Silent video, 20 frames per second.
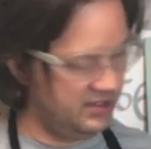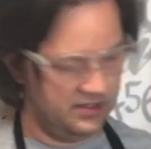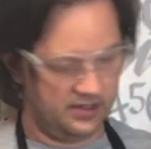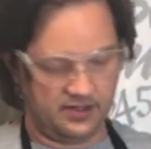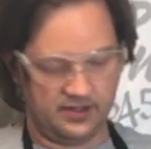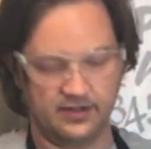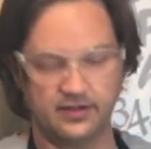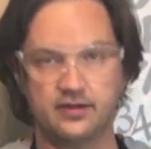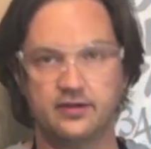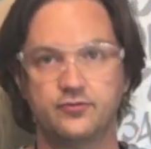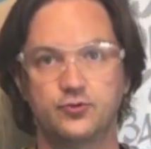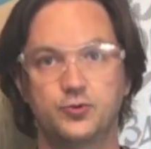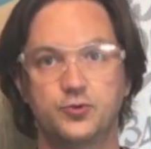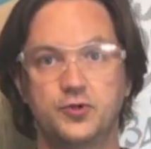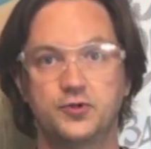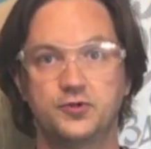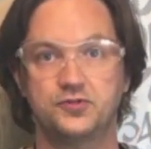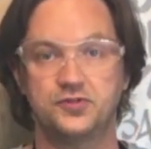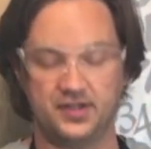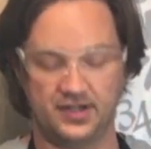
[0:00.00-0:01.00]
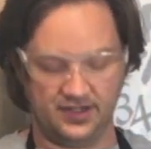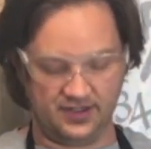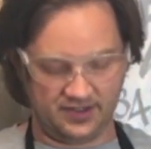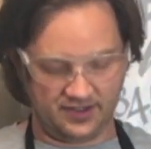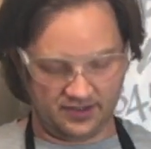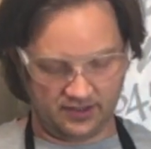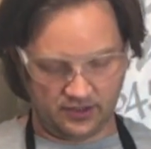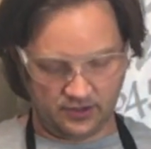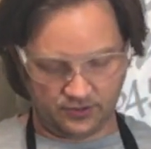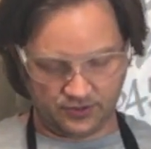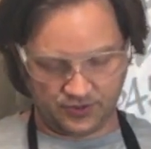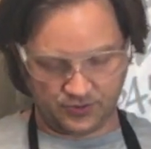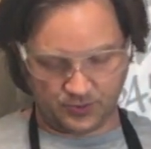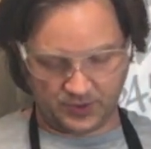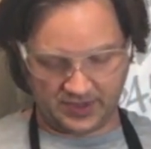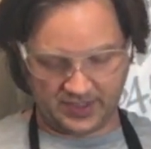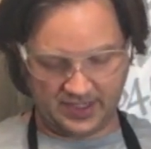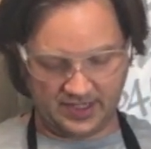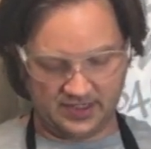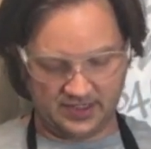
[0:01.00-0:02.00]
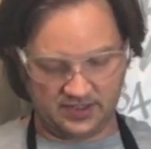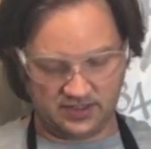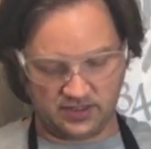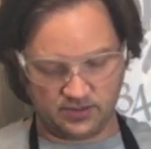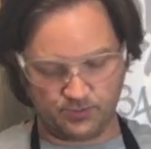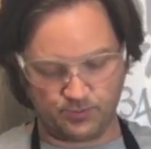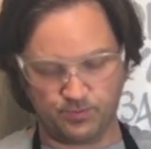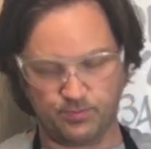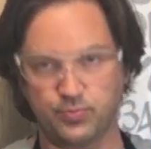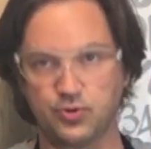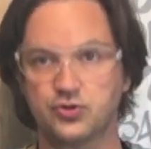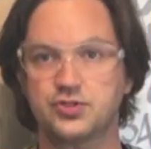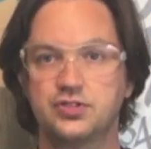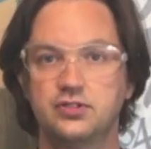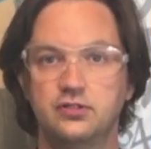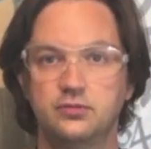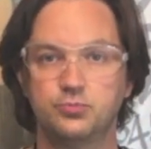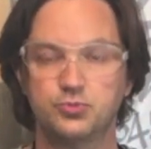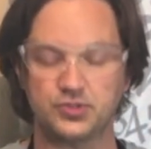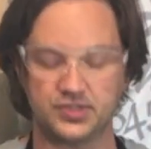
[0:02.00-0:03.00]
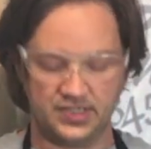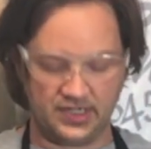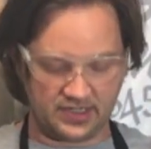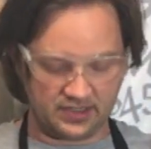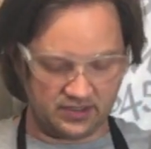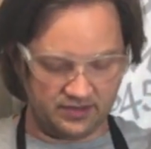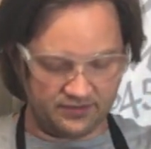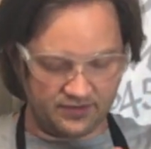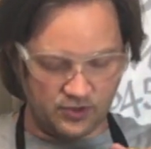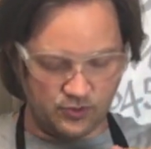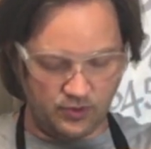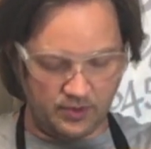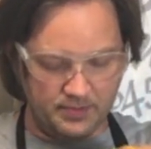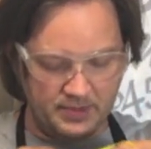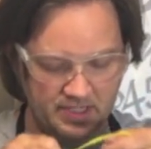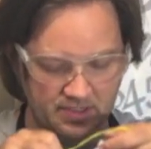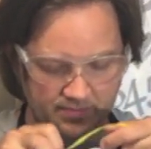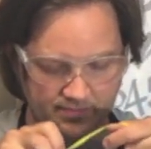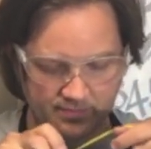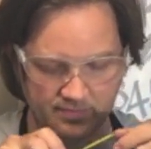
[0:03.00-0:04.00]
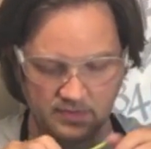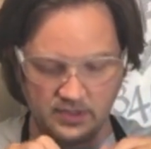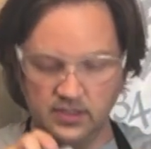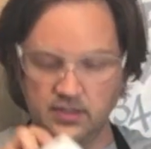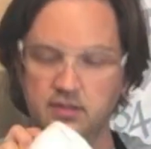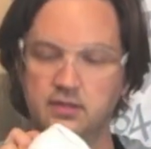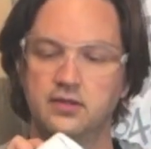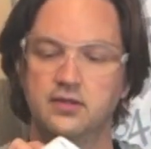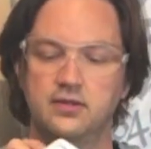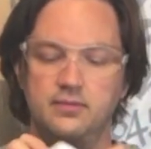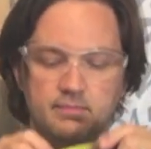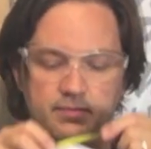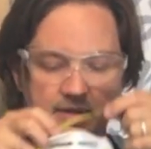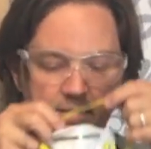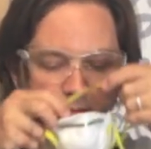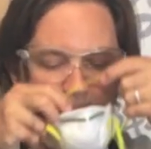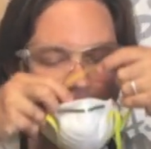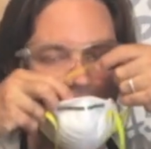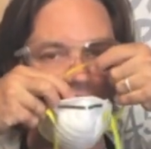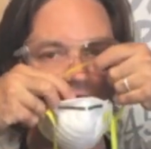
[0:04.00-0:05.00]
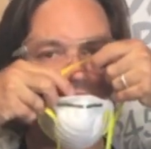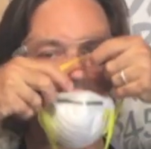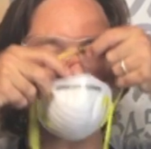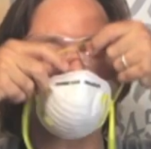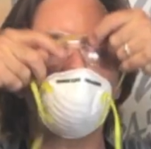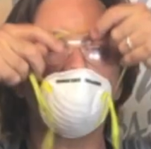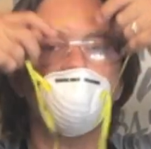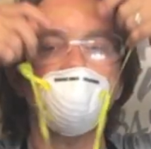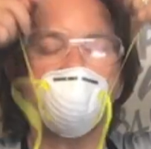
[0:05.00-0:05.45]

now that everyone knows that it knows what that is, personal protective equipment, my mask,